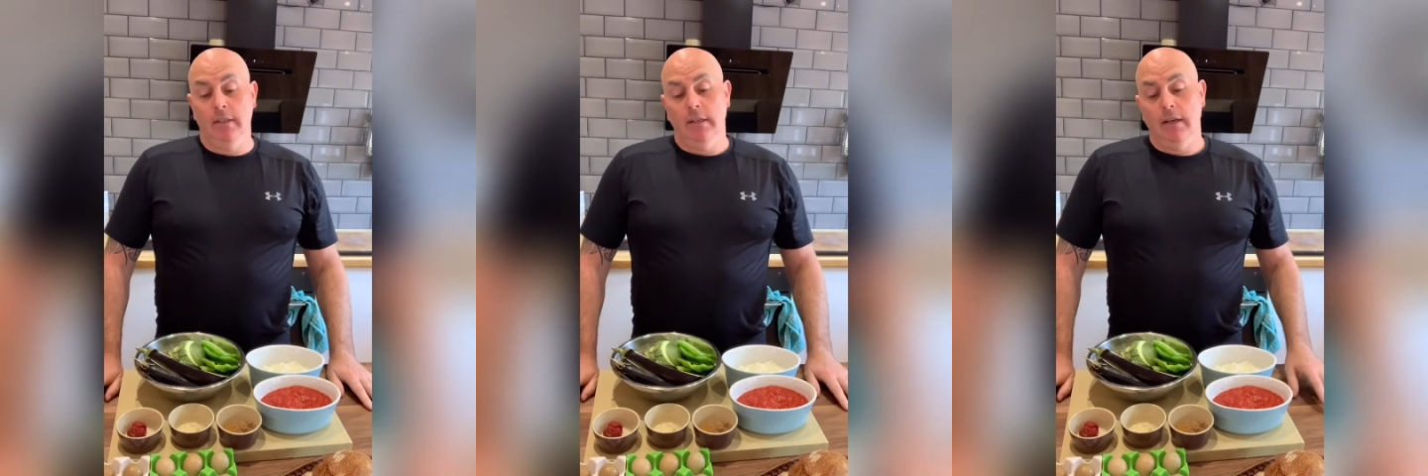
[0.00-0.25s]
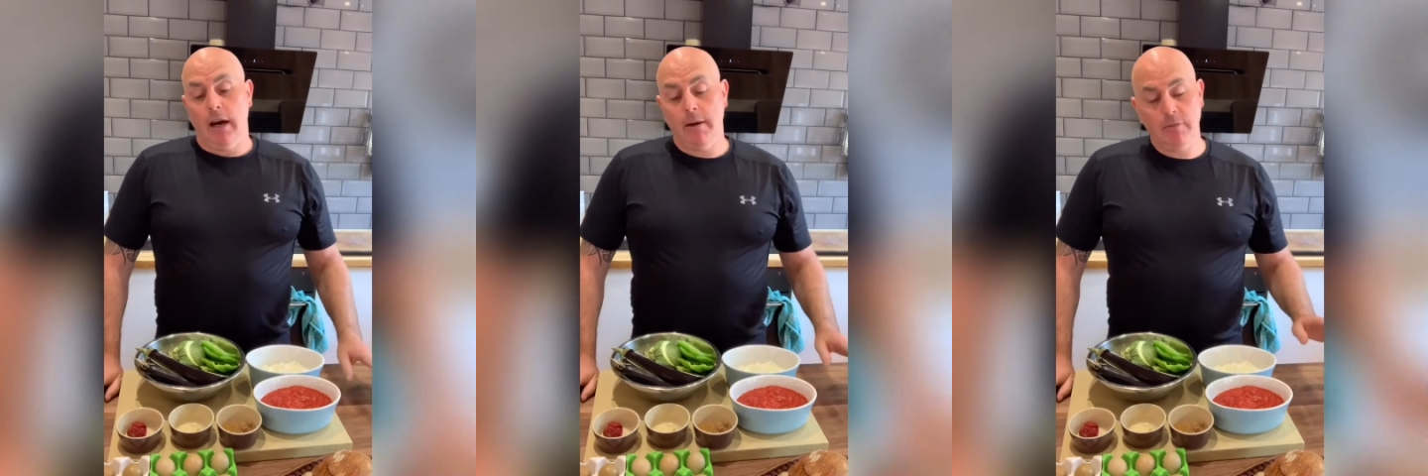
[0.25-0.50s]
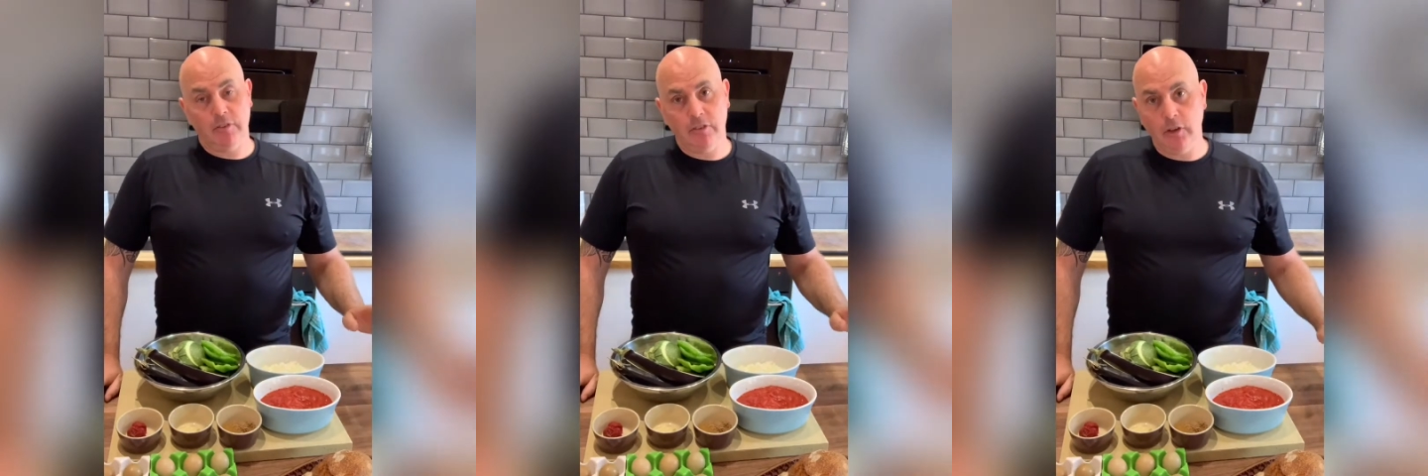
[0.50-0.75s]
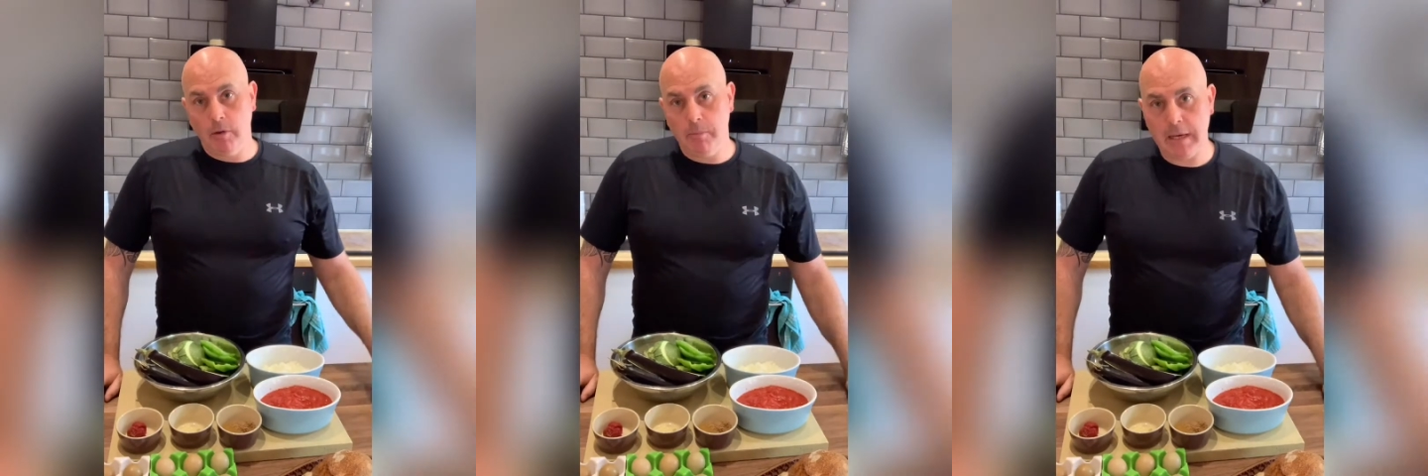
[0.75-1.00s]
I'm
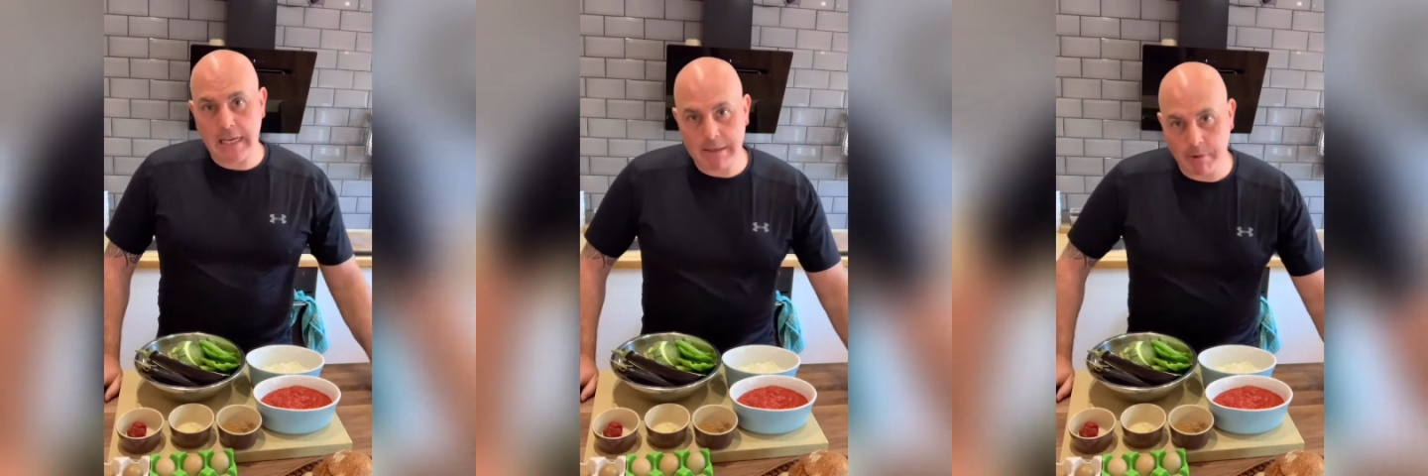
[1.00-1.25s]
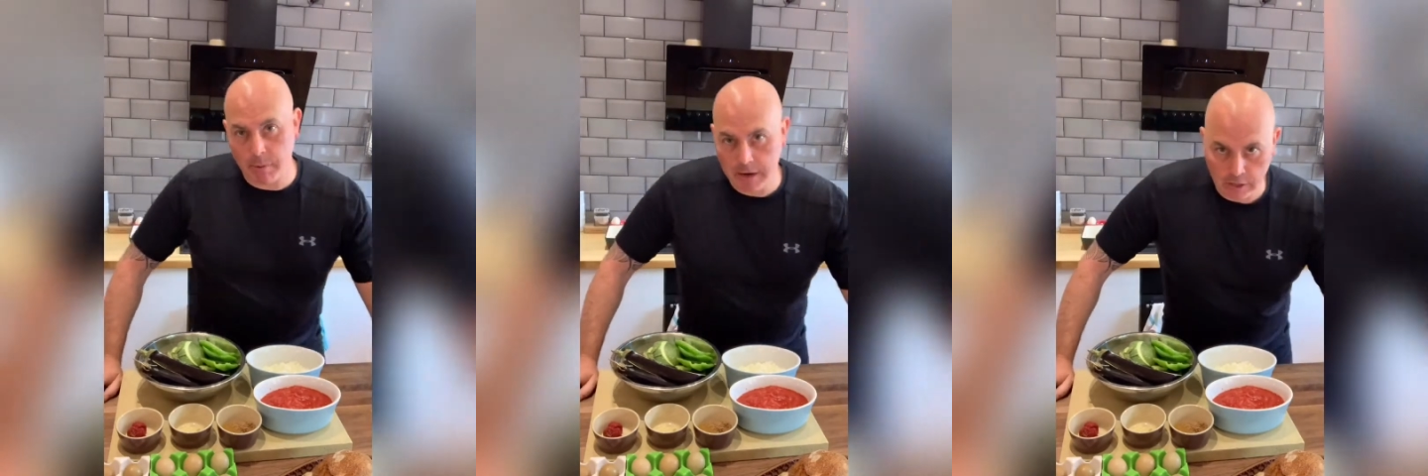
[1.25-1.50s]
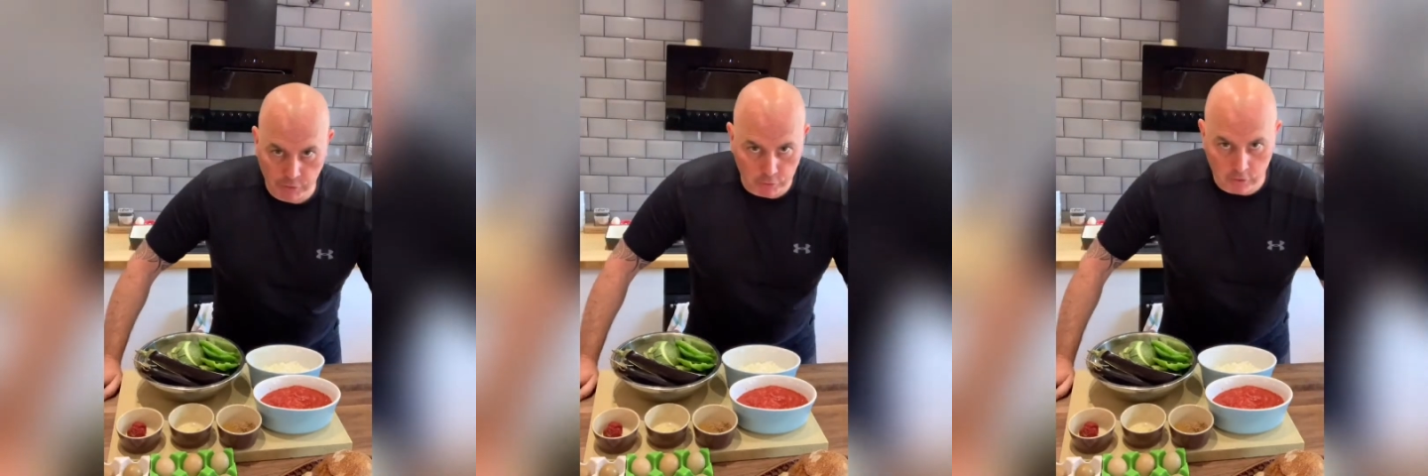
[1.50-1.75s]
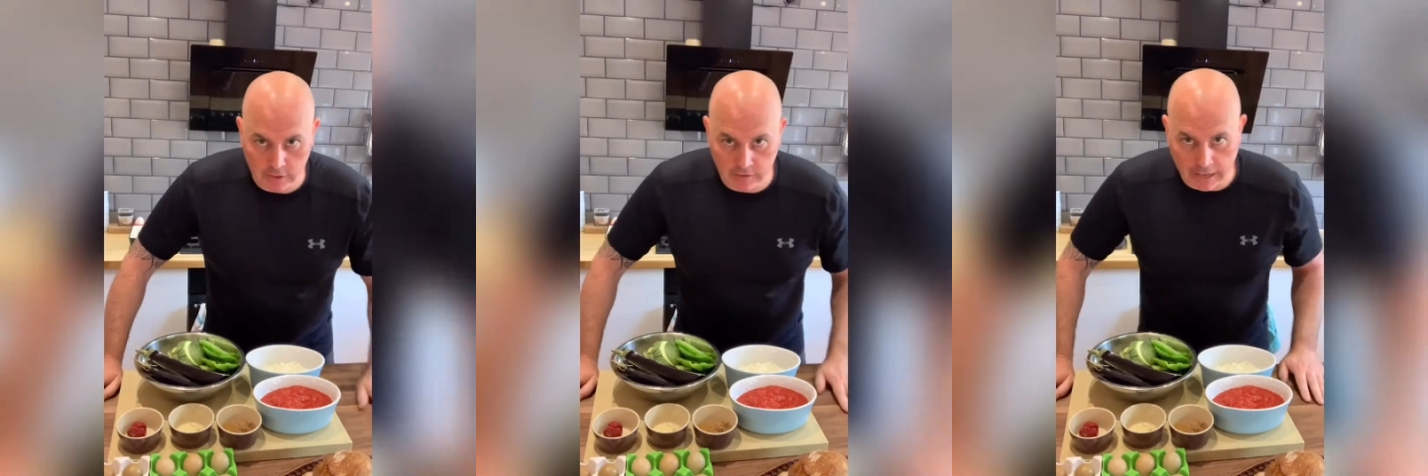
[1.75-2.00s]
still making my way through these